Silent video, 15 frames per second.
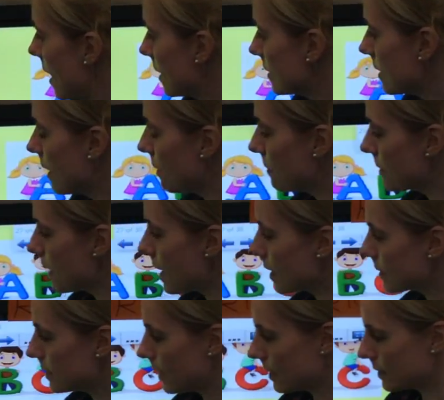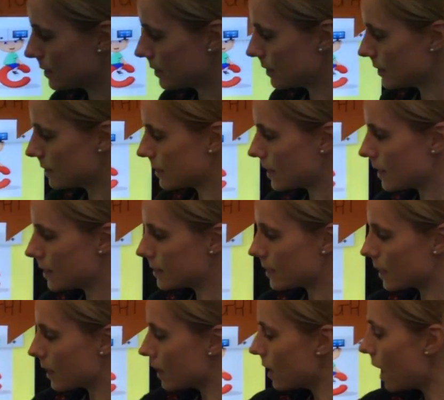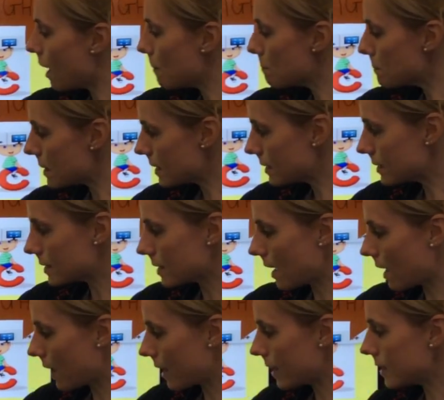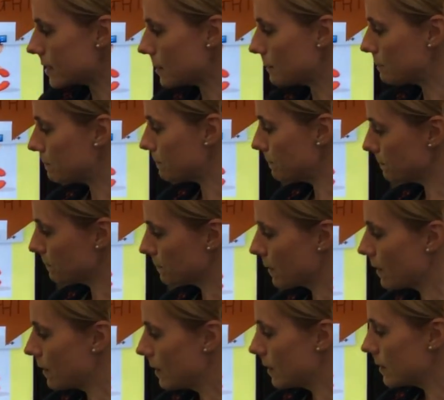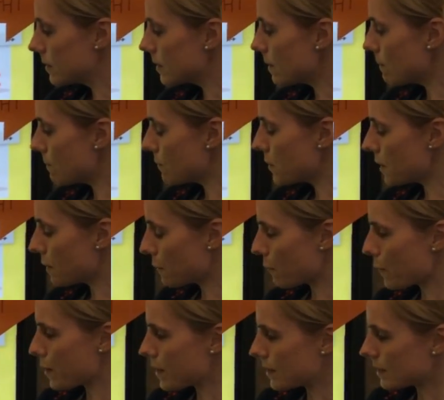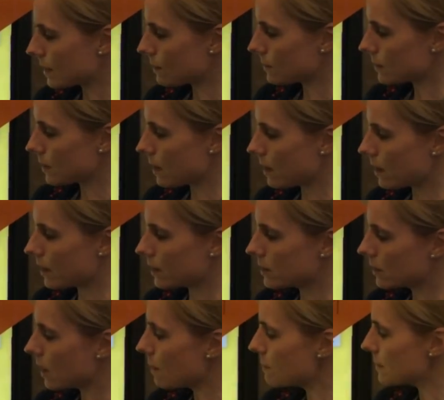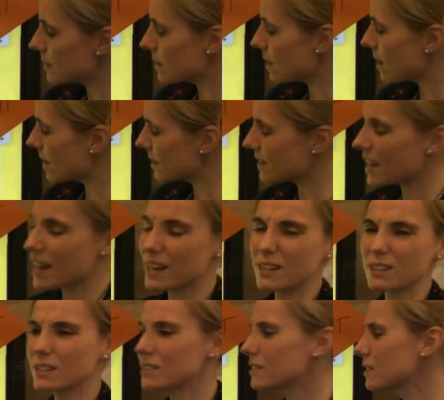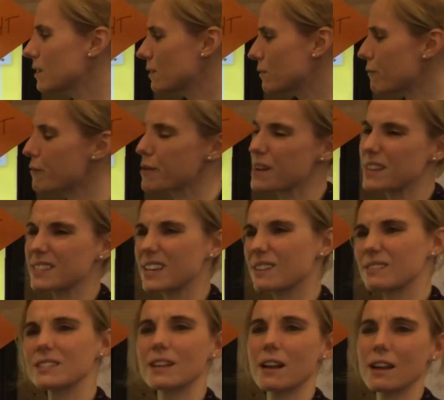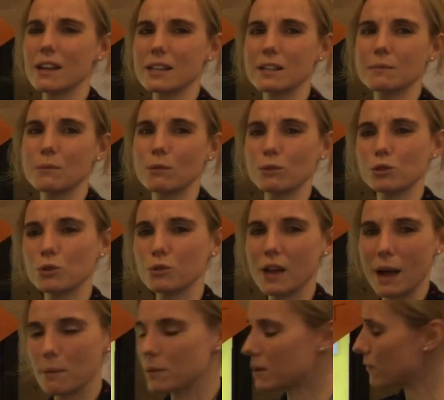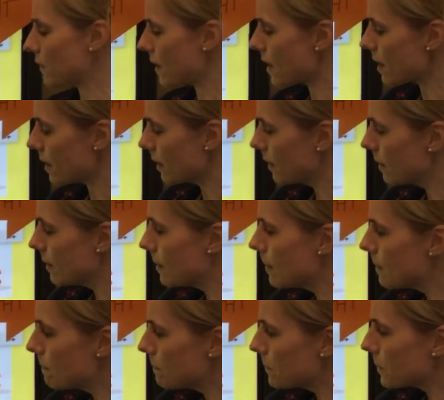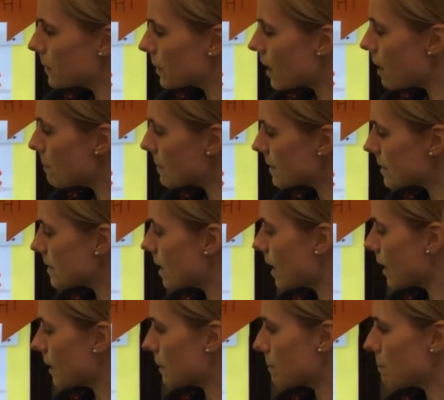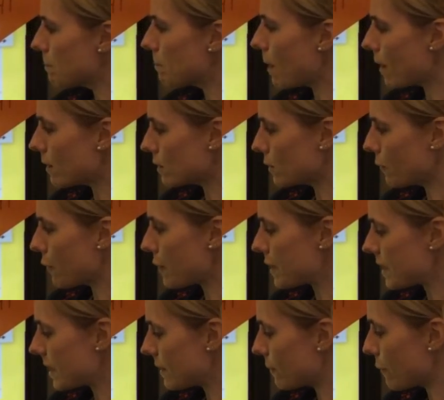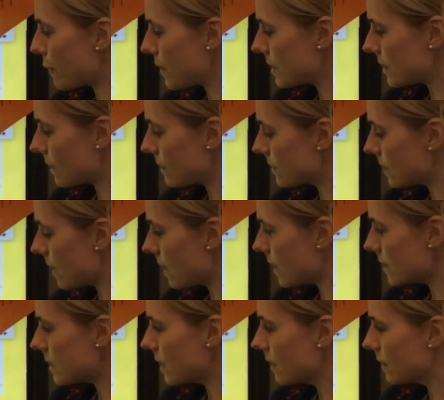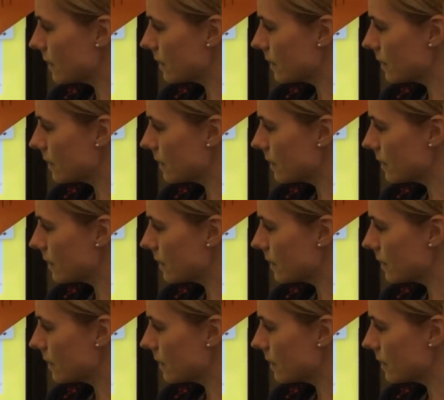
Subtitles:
And our next sentence is, come inside, something freeze outside. Come inside and freeze outside. I'm not sure that would fit. Come inside, but freeze outside.